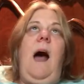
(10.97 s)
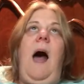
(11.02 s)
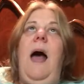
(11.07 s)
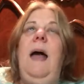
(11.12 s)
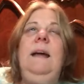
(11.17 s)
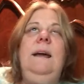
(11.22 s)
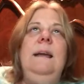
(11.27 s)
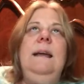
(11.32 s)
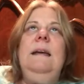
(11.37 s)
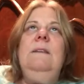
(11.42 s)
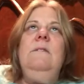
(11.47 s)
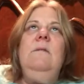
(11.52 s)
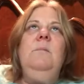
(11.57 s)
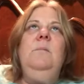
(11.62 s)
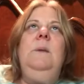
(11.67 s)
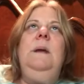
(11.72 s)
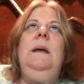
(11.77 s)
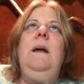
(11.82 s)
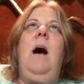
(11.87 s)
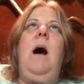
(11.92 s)
I could even
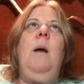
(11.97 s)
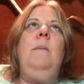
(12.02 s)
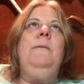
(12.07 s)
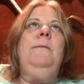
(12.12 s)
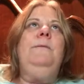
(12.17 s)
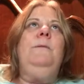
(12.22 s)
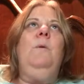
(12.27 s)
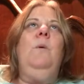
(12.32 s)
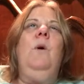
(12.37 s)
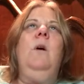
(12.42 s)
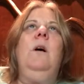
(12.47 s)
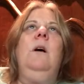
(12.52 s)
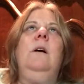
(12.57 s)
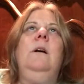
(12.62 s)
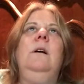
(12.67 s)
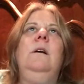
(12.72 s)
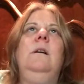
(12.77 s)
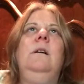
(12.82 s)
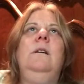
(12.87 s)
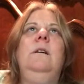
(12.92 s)
be up
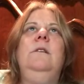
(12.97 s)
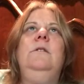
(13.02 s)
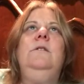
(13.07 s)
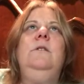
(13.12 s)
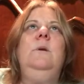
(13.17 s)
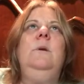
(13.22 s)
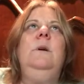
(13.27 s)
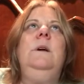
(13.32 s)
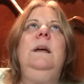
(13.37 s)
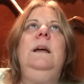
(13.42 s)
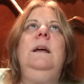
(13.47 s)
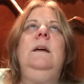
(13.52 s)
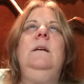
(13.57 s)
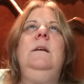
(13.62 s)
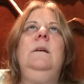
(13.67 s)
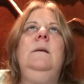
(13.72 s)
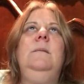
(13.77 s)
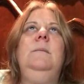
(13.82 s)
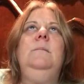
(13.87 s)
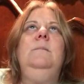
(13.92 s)
for
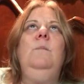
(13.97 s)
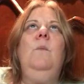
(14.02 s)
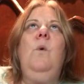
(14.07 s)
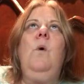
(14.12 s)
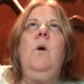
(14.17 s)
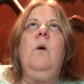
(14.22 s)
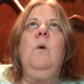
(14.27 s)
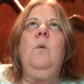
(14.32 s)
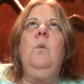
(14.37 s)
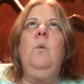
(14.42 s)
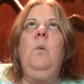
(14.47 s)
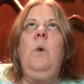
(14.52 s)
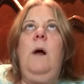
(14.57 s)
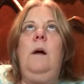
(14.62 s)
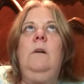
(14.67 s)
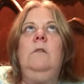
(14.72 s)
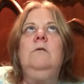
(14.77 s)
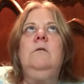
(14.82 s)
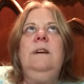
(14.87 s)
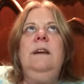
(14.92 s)
doing more
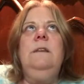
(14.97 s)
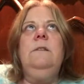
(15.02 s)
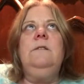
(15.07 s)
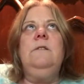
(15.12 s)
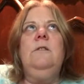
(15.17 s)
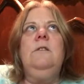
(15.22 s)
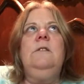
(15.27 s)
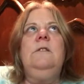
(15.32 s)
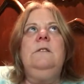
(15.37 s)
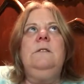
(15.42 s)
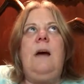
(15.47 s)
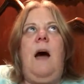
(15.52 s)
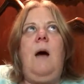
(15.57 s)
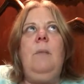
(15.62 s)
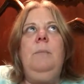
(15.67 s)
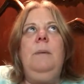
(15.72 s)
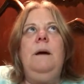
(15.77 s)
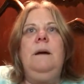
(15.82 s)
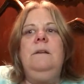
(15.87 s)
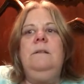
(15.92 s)
well-researched
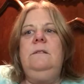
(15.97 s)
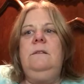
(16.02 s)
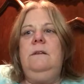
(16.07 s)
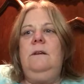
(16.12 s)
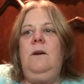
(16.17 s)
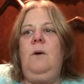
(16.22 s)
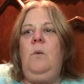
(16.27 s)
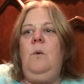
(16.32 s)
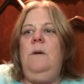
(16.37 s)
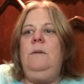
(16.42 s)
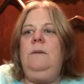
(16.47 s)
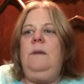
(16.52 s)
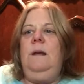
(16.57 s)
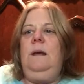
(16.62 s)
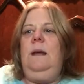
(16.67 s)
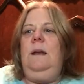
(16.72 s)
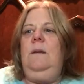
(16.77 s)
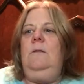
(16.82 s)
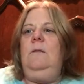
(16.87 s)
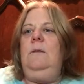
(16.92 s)
topics. You know, once I
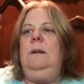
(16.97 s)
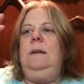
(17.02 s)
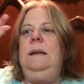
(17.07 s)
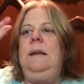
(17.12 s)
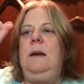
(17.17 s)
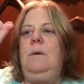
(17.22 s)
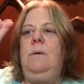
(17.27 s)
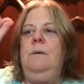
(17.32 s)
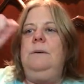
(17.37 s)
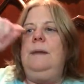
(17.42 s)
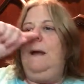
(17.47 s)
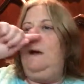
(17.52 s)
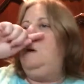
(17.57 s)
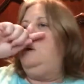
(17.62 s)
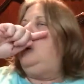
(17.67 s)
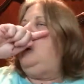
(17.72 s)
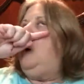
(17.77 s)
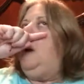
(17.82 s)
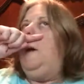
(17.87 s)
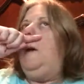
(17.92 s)
get it really narrowed
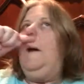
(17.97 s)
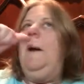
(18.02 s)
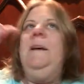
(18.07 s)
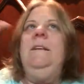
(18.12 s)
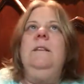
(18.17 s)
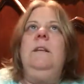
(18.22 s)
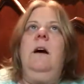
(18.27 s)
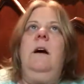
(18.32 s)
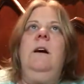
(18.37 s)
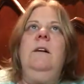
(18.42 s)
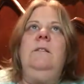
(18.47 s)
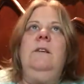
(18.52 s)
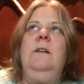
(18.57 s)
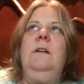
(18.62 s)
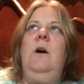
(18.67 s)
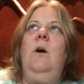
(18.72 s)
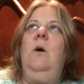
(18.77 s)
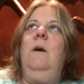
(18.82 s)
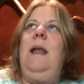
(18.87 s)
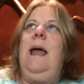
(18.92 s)
down, it's hard to
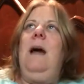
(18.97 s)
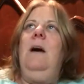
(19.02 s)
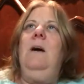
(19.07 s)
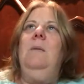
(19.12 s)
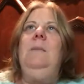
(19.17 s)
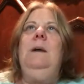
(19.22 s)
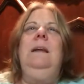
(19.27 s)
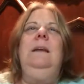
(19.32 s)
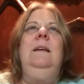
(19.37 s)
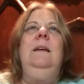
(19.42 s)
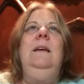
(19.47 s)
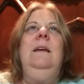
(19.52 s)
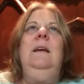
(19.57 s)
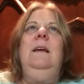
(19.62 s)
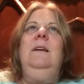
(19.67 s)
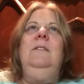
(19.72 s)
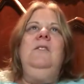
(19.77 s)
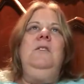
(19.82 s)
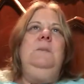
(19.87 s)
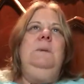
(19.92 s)
know now. I mean,
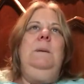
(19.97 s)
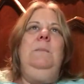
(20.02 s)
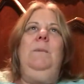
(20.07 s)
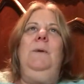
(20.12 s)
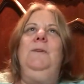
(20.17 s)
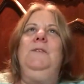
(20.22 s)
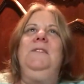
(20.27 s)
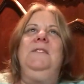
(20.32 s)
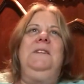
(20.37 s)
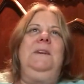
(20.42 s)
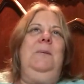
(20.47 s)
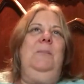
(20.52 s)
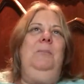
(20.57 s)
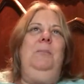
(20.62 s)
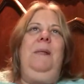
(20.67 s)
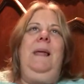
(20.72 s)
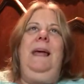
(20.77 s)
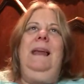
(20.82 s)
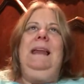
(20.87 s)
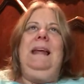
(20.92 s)
just people just
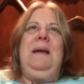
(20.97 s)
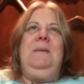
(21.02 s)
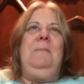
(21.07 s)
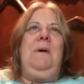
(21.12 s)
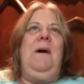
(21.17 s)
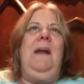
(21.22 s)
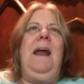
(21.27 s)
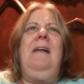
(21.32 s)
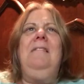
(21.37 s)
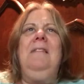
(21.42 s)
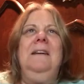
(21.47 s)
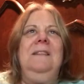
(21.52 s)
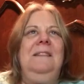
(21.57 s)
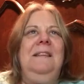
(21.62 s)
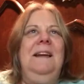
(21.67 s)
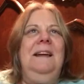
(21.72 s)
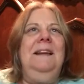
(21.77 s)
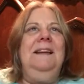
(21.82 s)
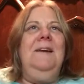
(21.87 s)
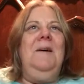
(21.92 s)
complaining about
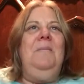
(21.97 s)
everything.